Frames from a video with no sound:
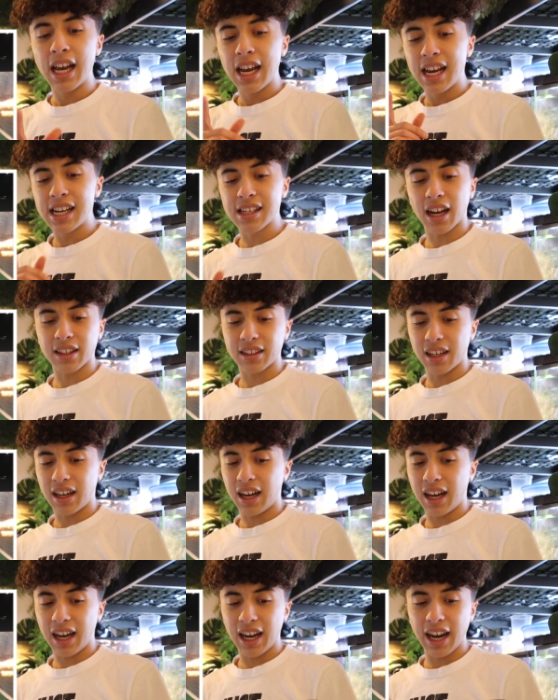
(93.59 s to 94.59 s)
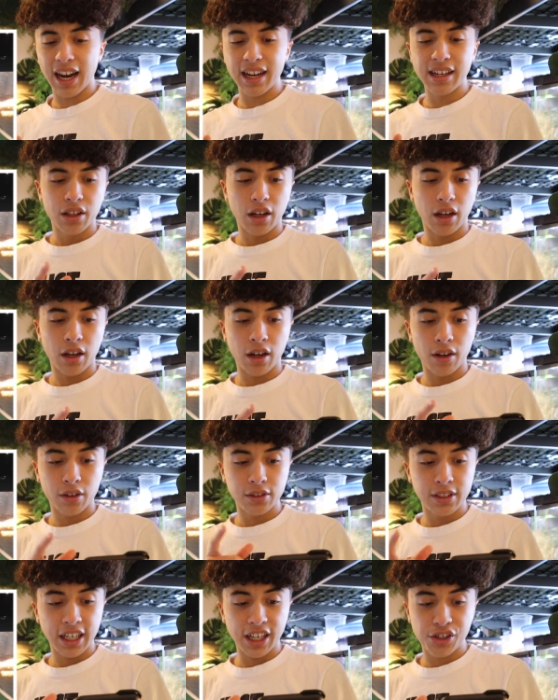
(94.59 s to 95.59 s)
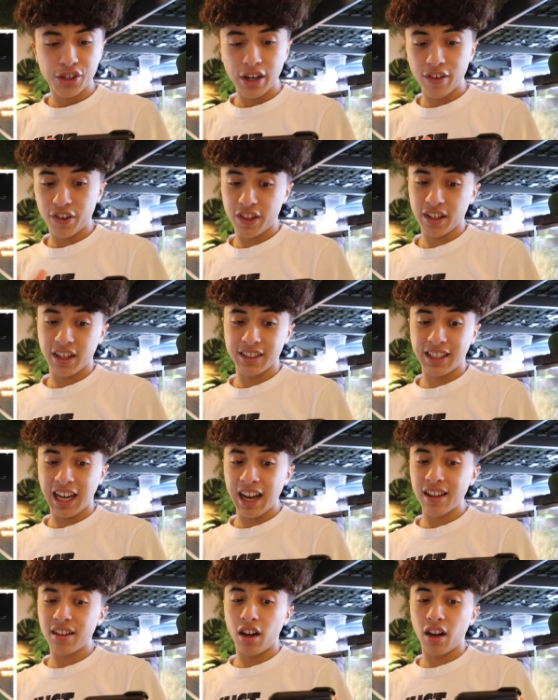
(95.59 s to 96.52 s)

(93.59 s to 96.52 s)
He's got the hide, the dish, and everything like that.